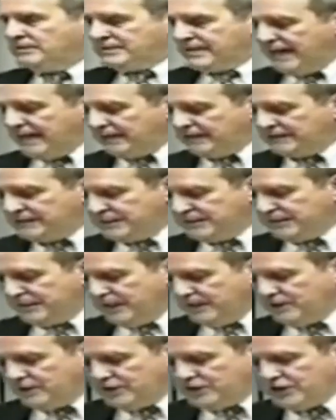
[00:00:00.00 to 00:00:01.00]
But
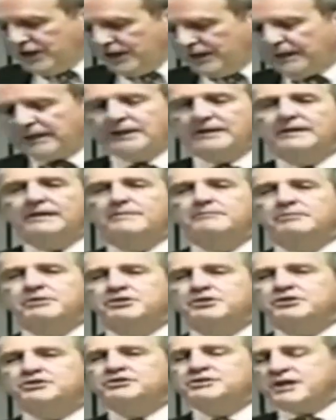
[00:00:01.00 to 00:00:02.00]
talented, energetic, and
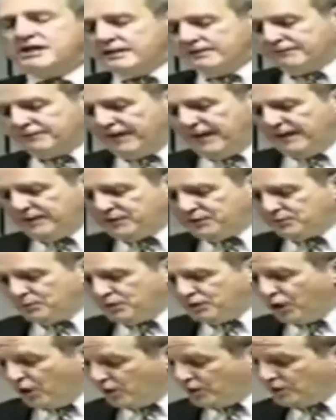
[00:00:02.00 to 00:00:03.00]
ambitious neophytes
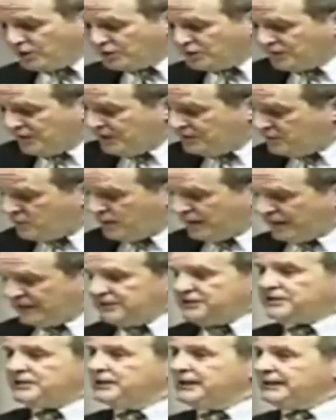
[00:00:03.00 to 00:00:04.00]
were noticed and
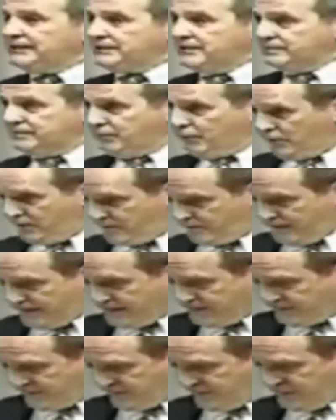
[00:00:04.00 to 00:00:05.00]
quickly selected for
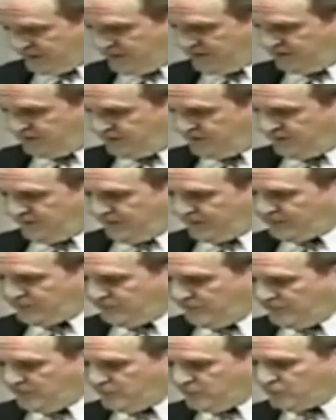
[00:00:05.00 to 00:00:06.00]
advancement into the
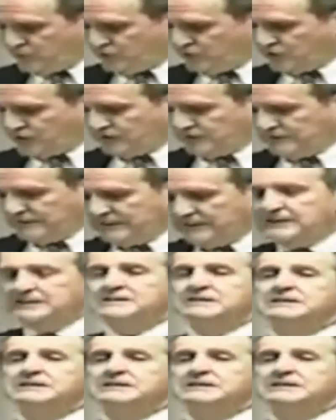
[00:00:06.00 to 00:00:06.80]
next higher circle,